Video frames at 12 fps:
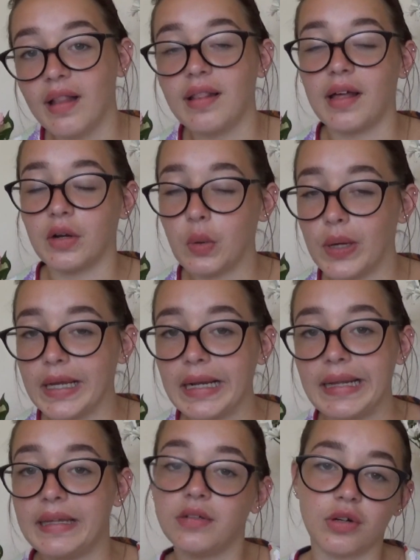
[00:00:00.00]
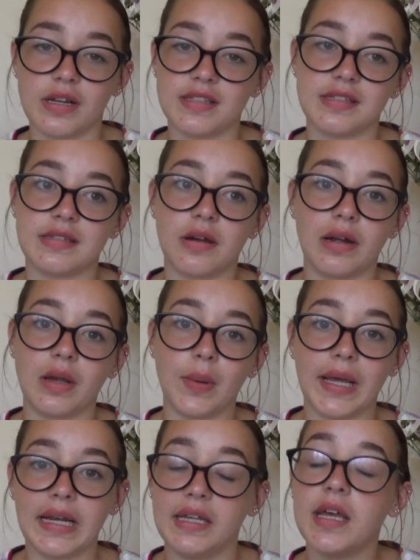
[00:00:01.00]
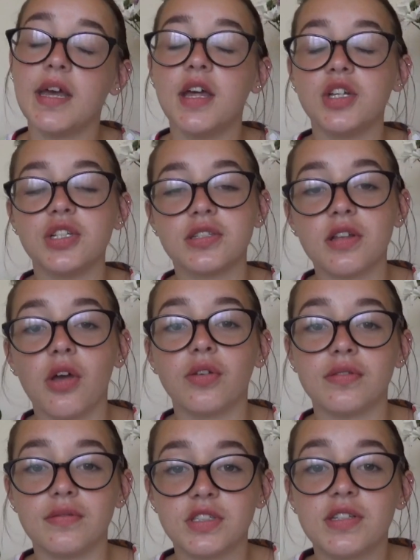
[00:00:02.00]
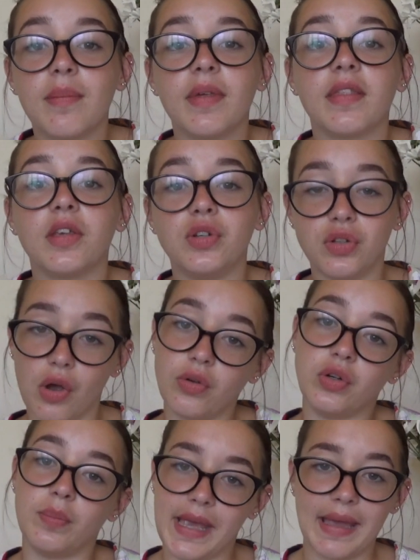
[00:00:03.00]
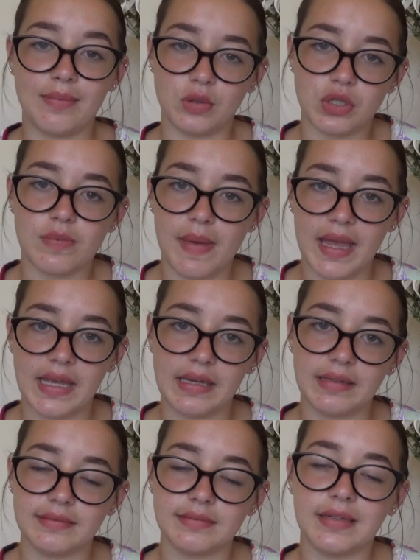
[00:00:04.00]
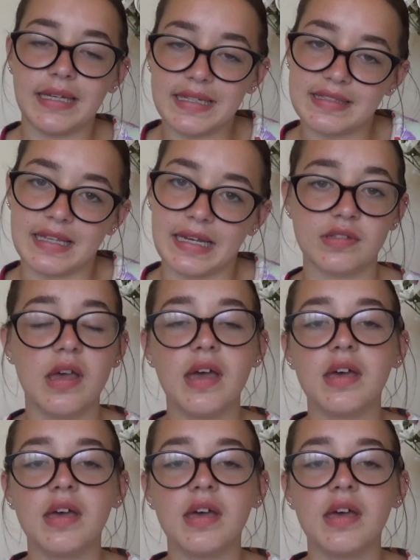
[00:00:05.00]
and quickly, not necessarily quickly, just know something that you know you'll be able to make easily.